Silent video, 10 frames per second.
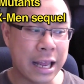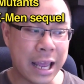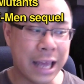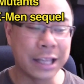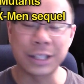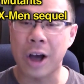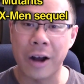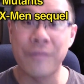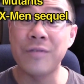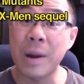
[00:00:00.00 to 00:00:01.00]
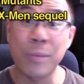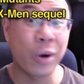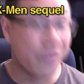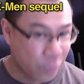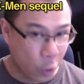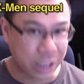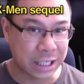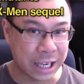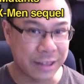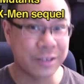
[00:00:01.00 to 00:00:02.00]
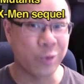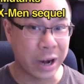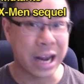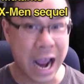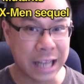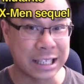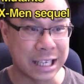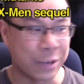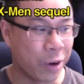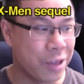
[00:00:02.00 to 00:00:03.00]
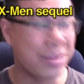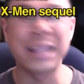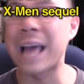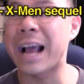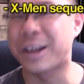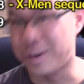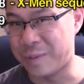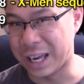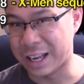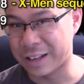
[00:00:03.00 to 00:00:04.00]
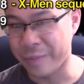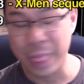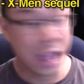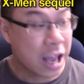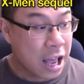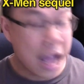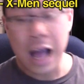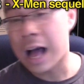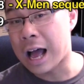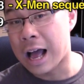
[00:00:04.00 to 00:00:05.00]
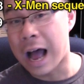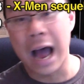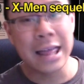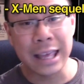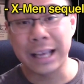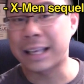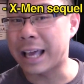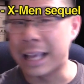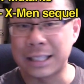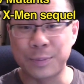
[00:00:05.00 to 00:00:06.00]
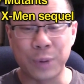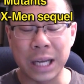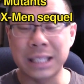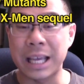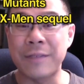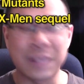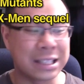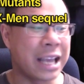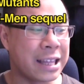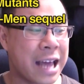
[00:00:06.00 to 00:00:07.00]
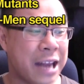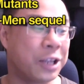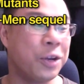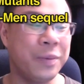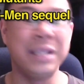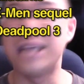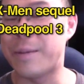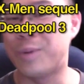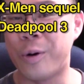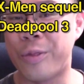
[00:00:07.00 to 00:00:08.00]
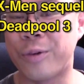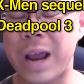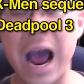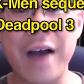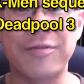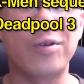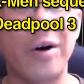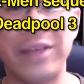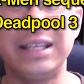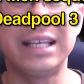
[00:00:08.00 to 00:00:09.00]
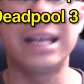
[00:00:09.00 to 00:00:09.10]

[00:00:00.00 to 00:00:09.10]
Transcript: It is on February 14th, 2019. What do you think that could be? I think it's pretty safe to say that it could be Deadpool 3. After all, they did